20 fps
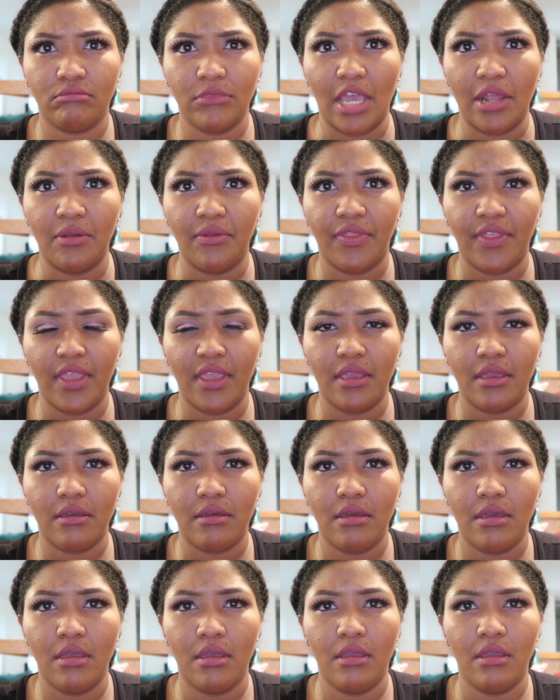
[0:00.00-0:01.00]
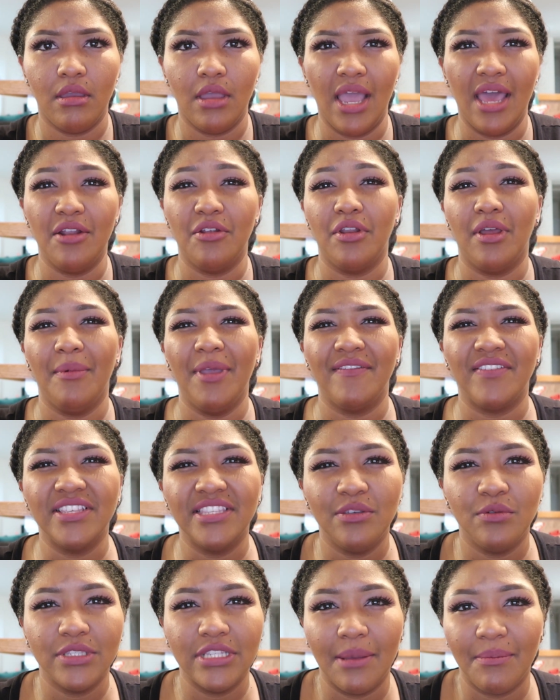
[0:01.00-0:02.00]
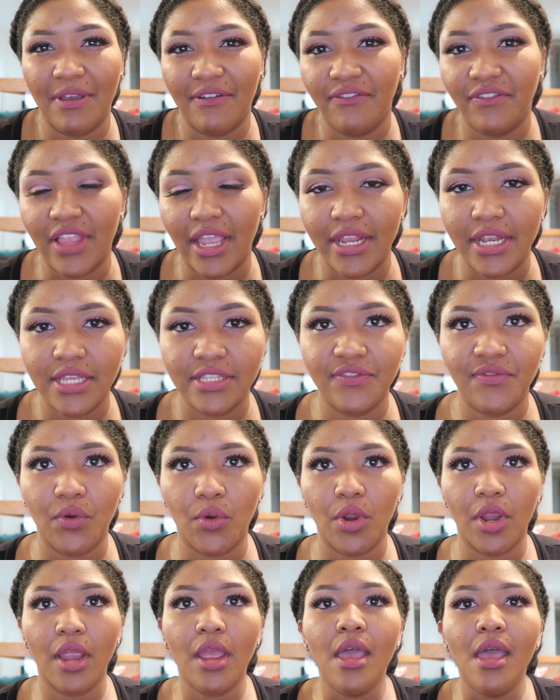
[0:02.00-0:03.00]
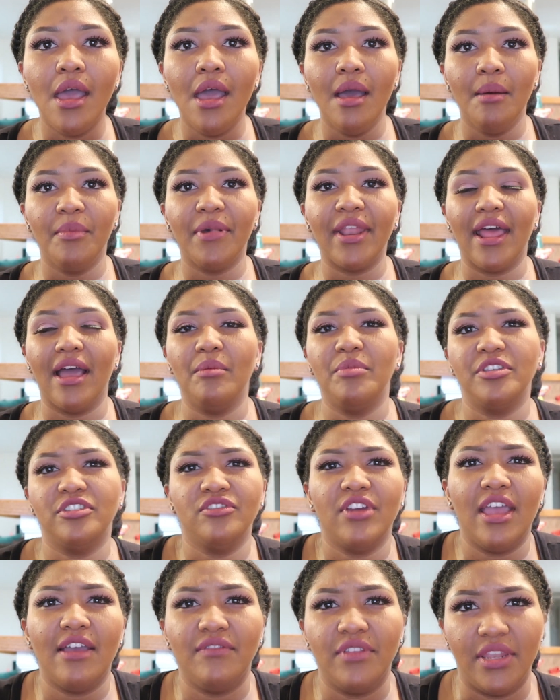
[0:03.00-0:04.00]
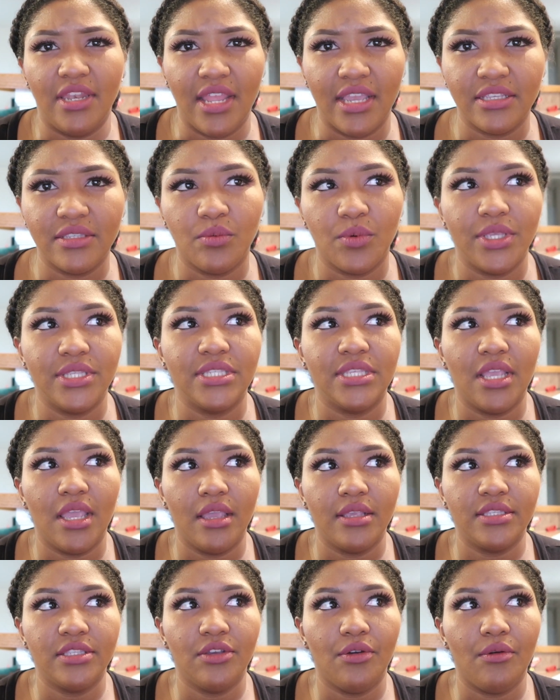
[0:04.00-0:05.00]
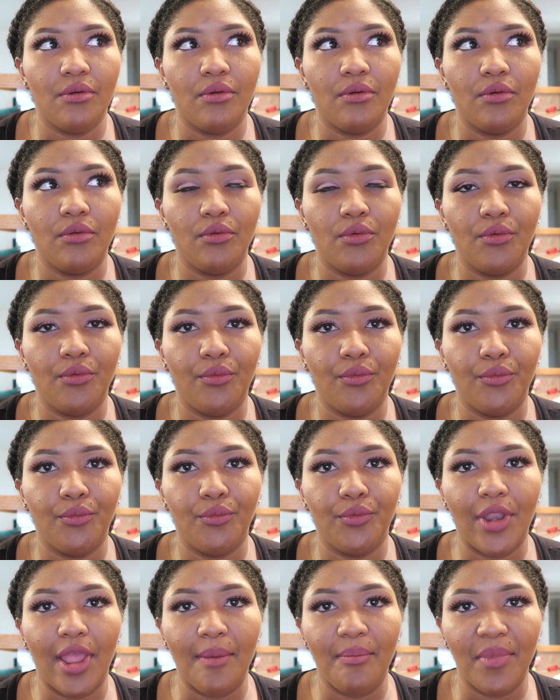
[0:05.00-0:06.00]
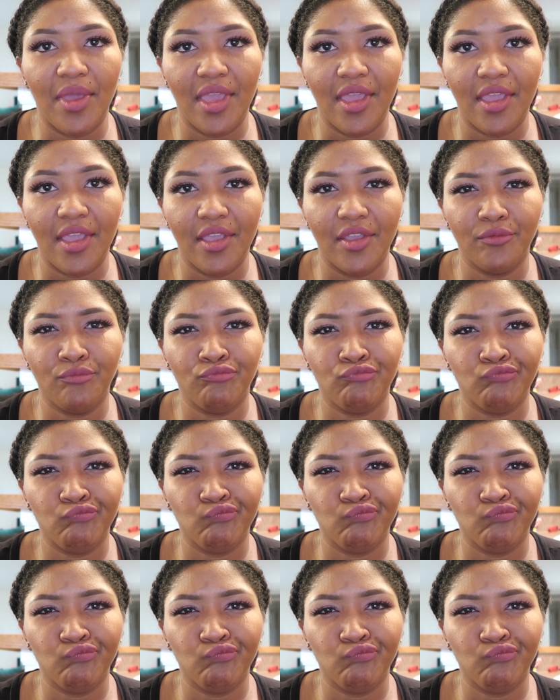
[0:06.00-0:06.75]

I don't think. I don't know. I'm gonna have to see what time my flight is for. But I'll be traveling next Wednesday, so that may